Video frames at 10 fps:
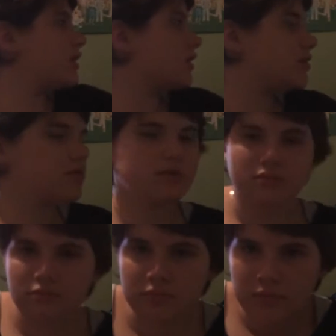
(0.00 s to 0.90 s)
Like, just
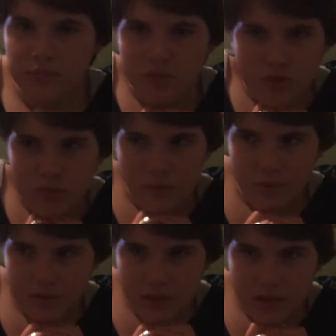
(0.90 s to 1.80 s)

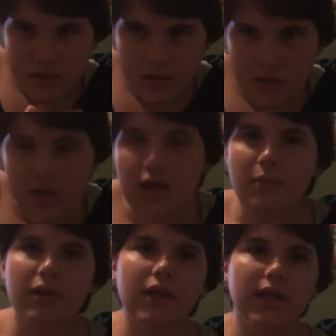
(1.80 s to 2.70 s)
want to sit here.
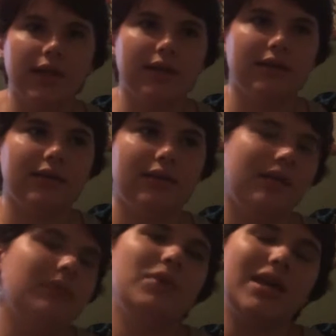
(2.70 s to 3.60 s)
But like,
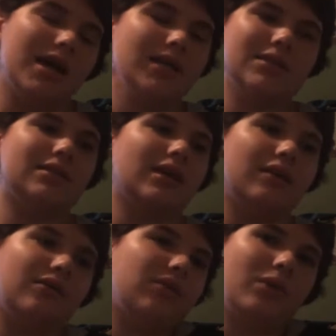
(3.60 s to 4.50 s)
because
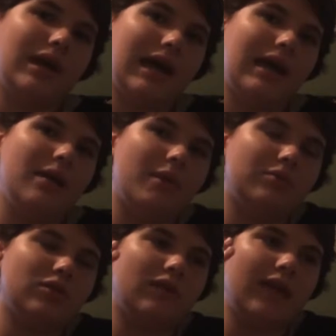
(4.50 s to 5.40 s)
of the way I am,
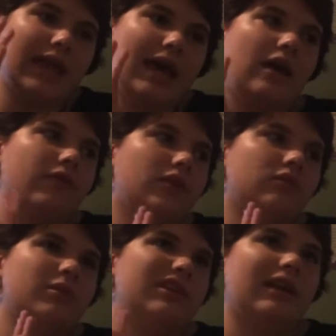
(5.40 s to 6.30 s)
I'm sort of like half
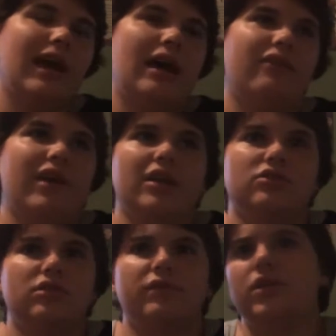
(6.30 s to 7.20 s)
introvert, half
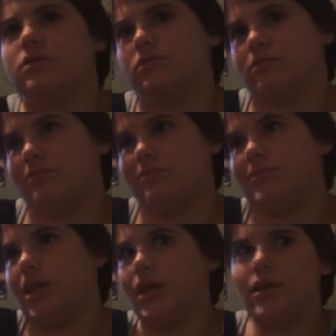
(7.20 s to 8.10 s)
extrovert,
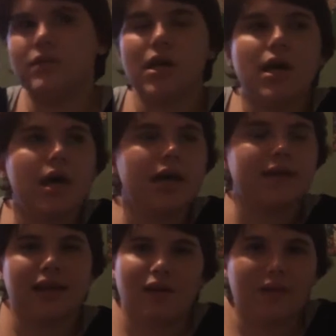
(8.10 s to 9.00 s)
I guess.
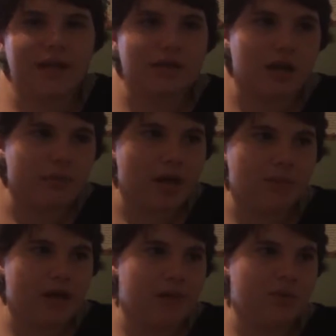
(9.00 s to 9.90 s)
Because I don't like talking
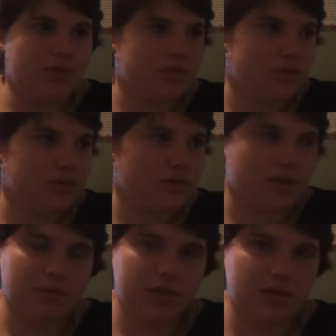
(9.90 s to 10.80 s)
about my emotions
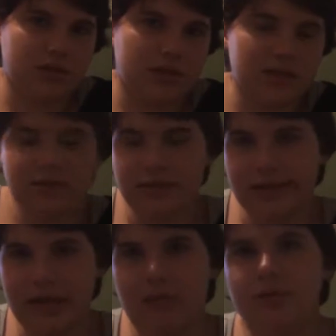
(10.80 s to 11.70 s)
very much unless it's
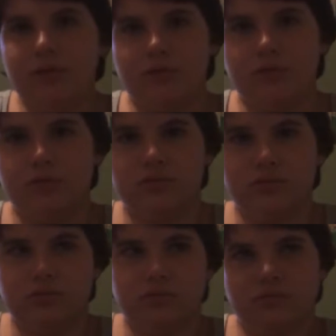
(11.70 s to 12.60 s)
like happy emotions.